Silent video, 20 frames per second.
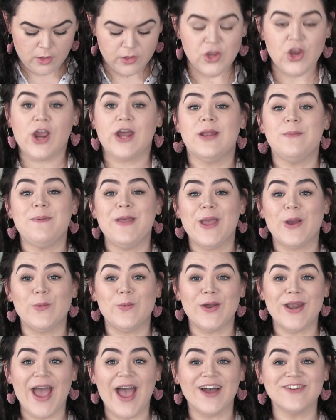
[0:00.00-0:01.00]
You're gonna pick
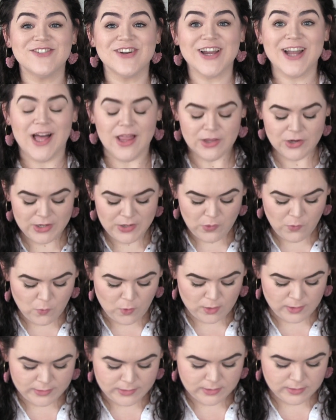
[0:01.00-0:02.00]
whatever color you
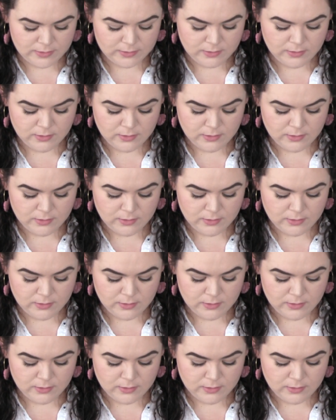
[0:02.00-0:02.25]
want,